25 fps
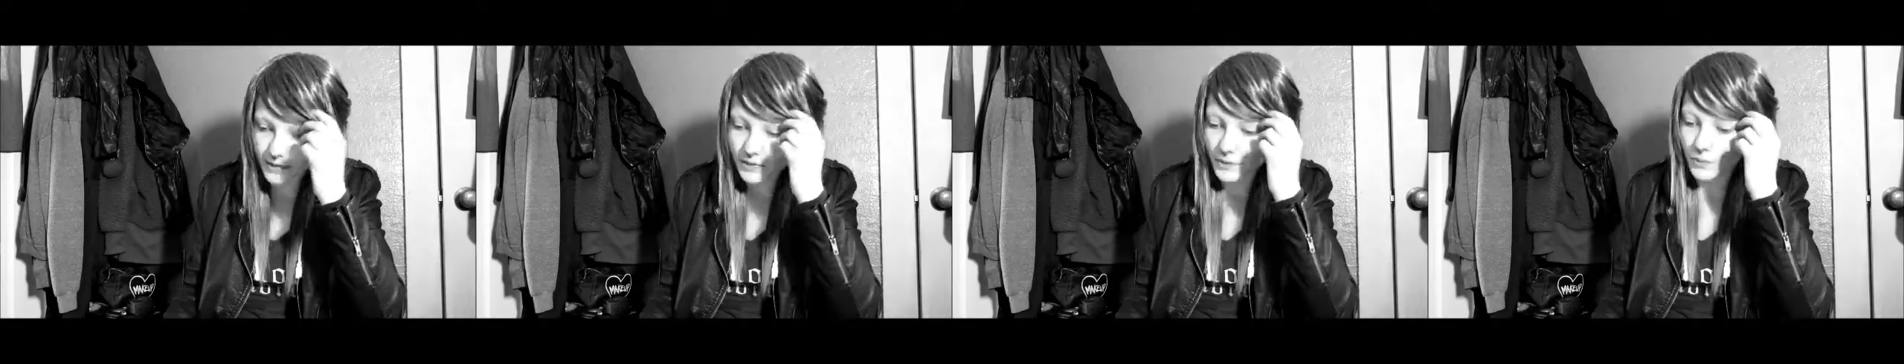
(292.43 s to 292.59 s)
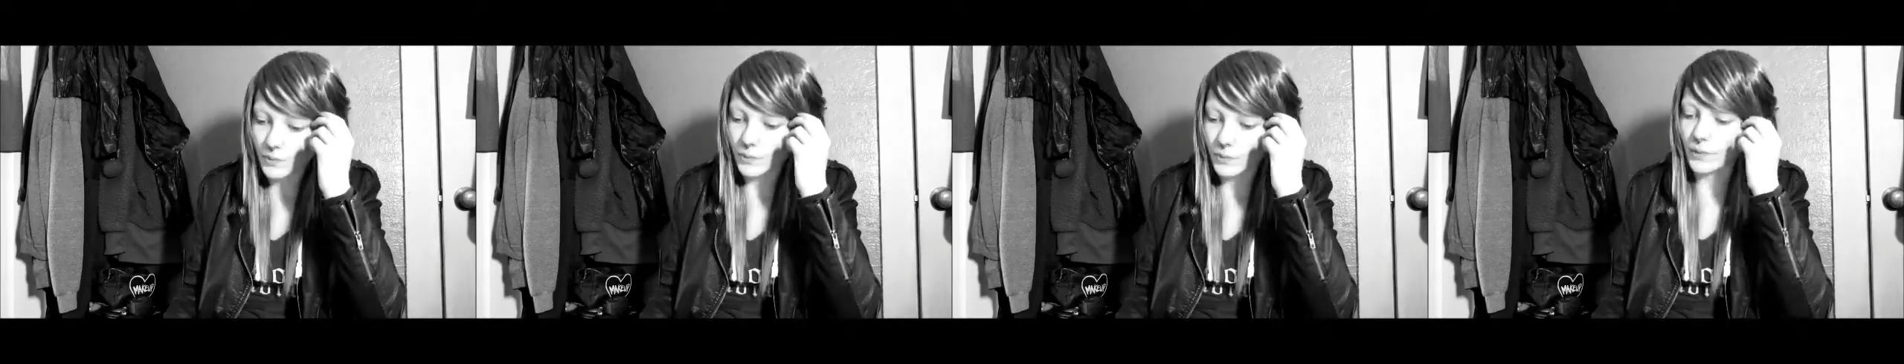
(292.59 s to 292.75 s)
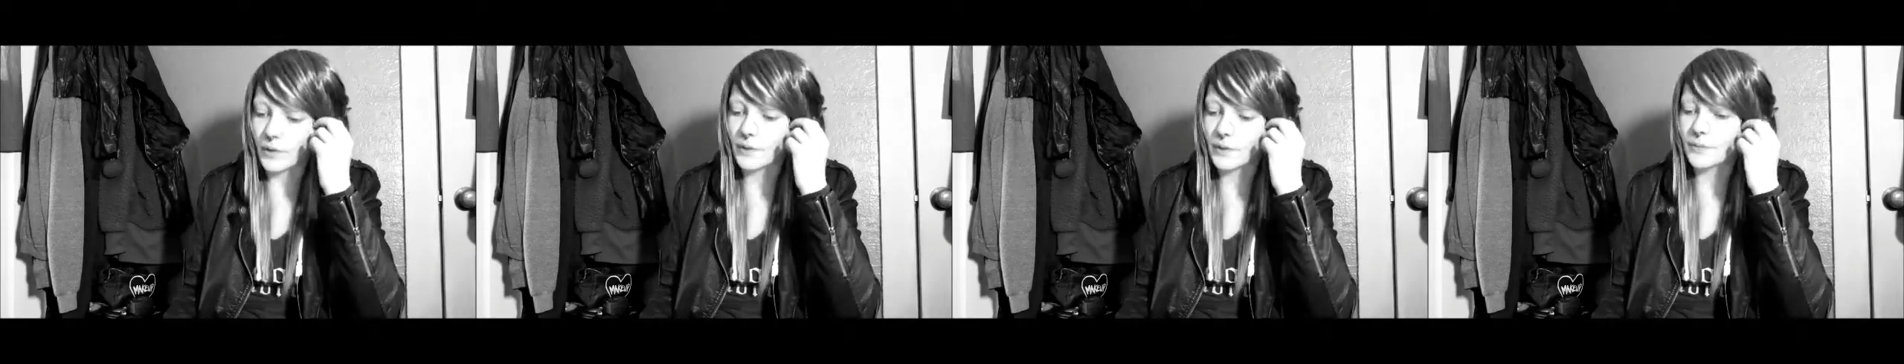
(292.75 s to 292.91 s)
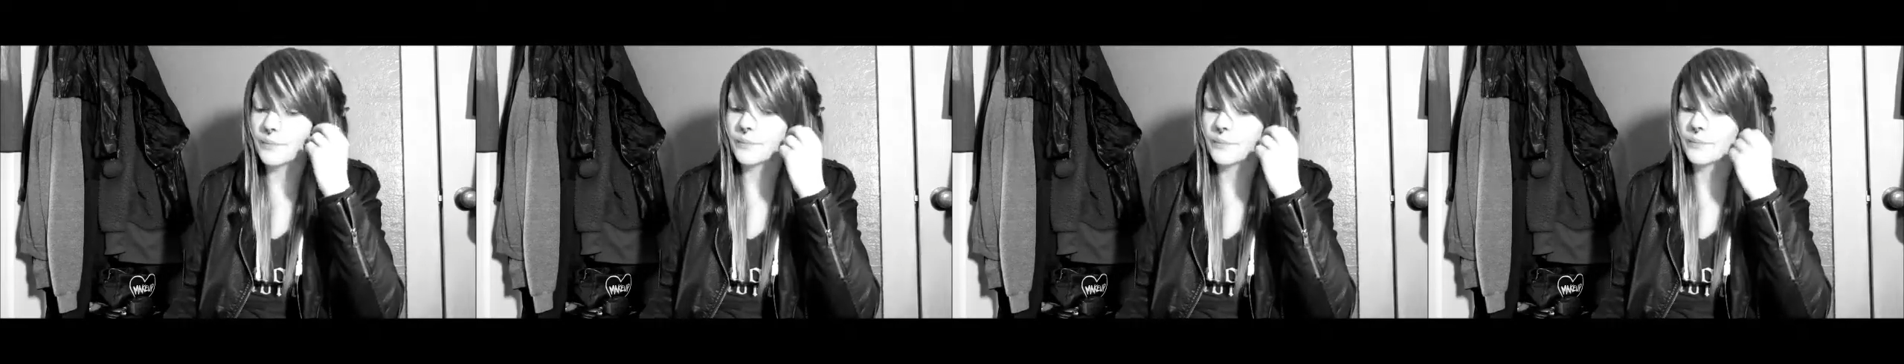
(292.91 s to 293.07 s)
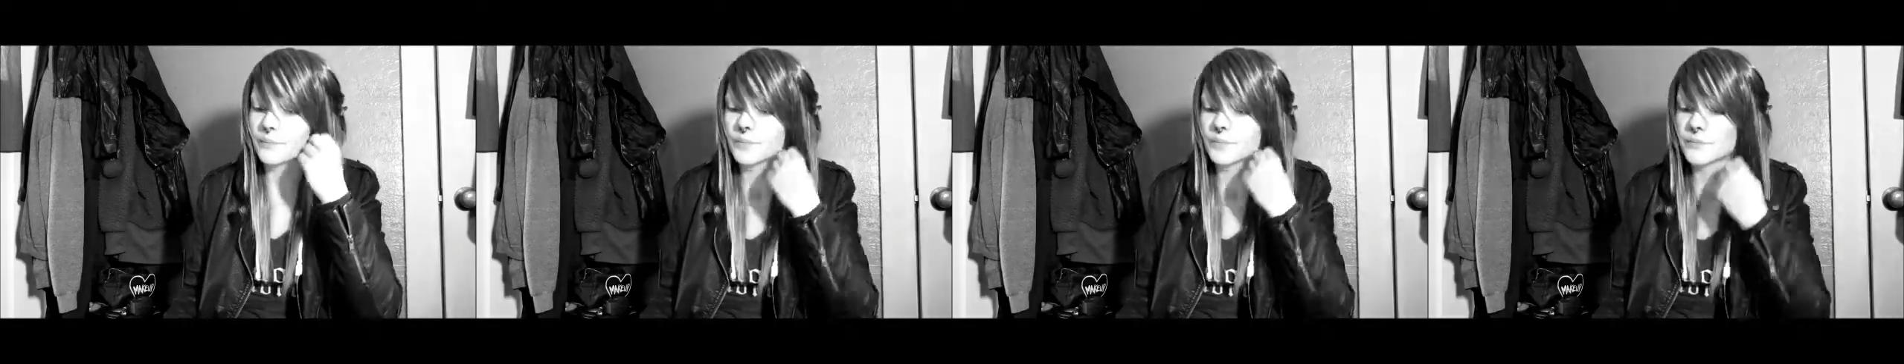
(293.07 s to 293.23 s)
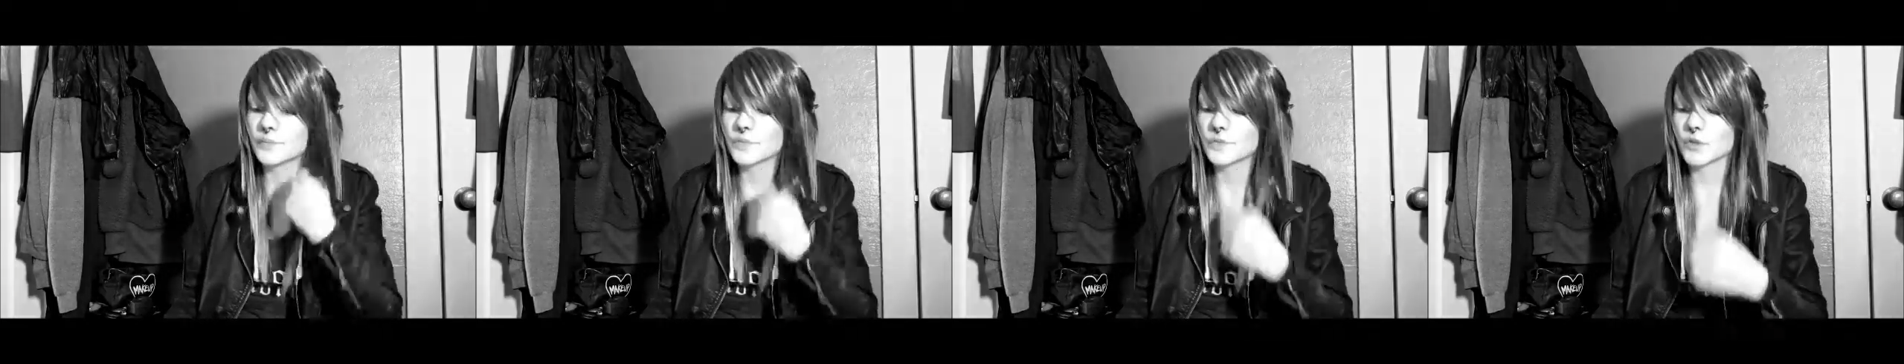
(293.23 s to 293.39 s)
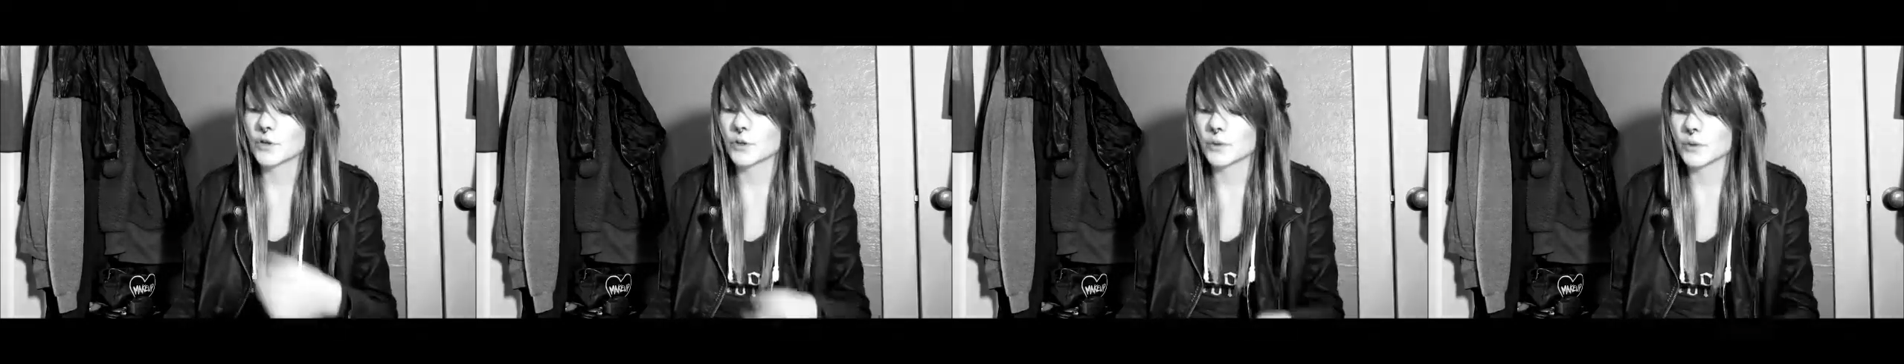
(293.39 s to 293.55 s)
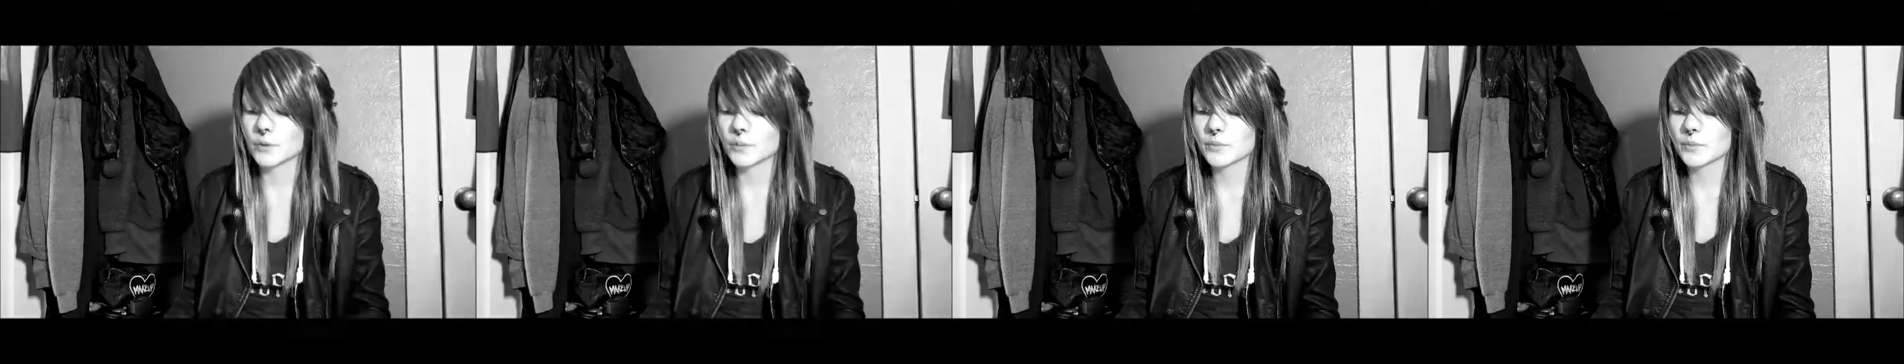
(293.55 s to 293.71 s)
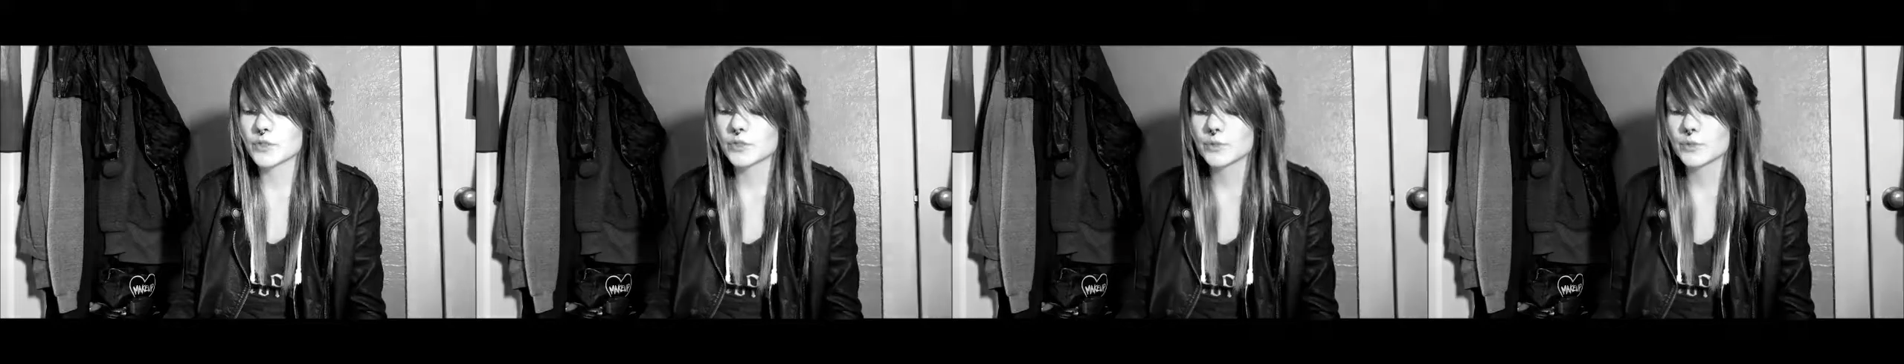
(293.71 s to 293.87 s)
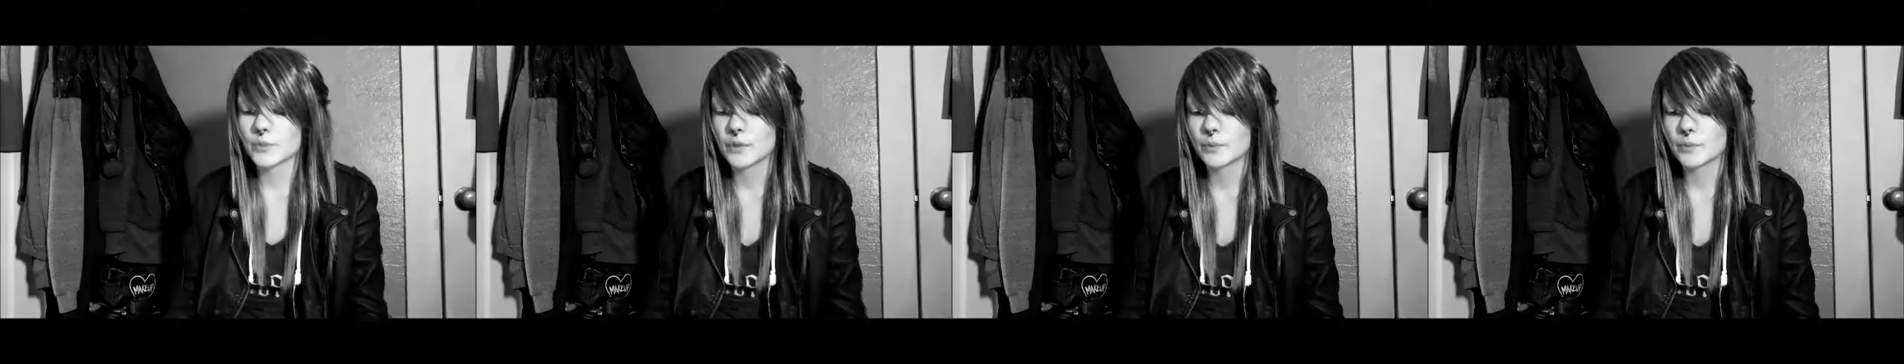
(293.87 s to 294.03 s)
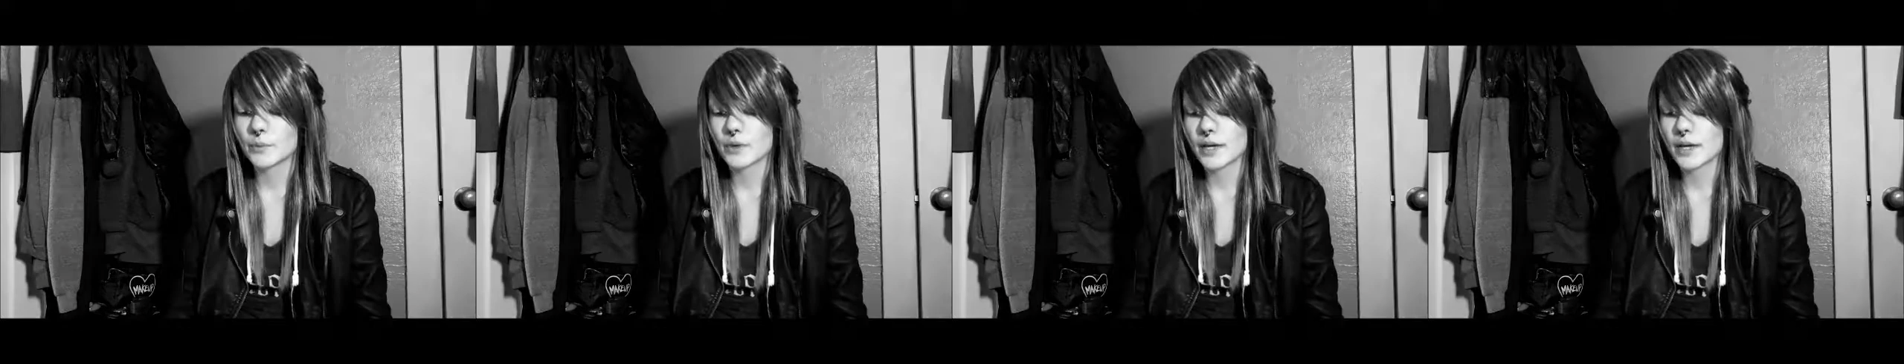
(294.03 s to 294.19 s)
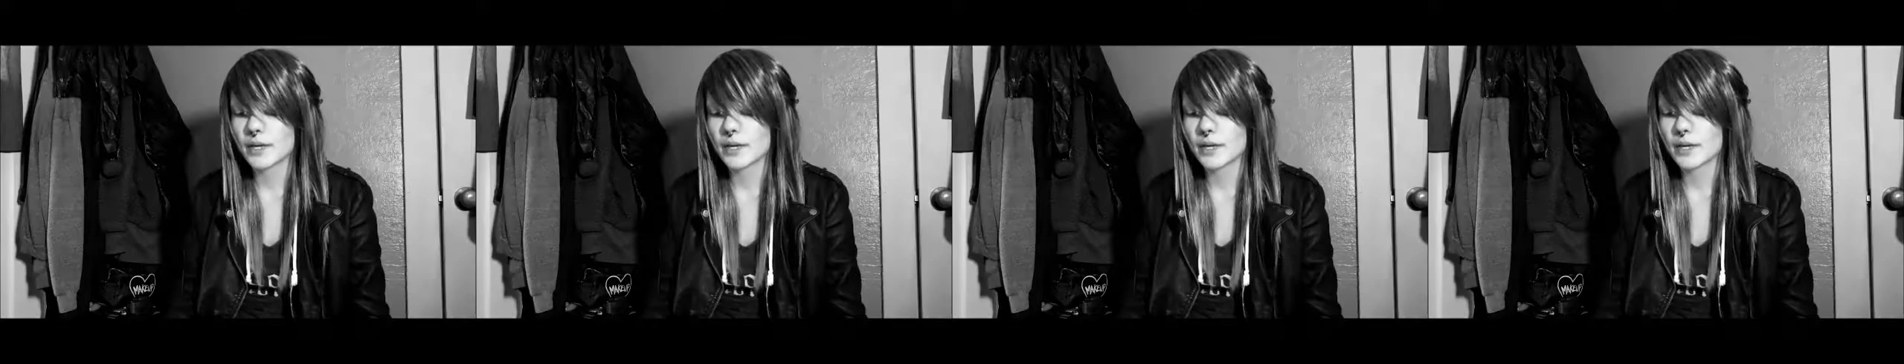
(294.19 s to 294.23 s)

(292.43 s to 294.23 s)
torn between what